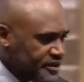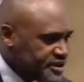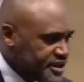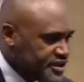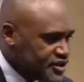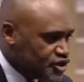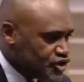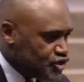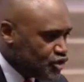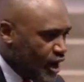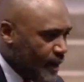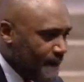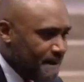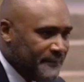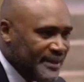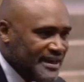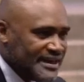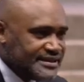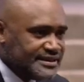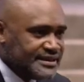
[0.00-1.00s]
ability,
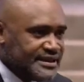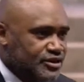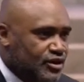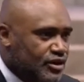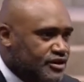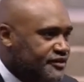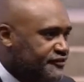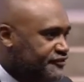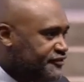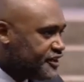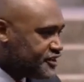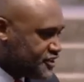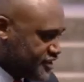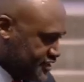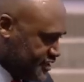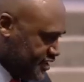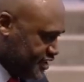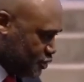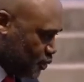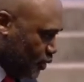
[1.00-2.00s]
your diversities? What are
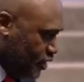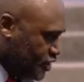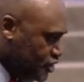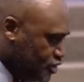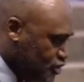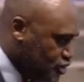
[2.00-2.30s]
you doing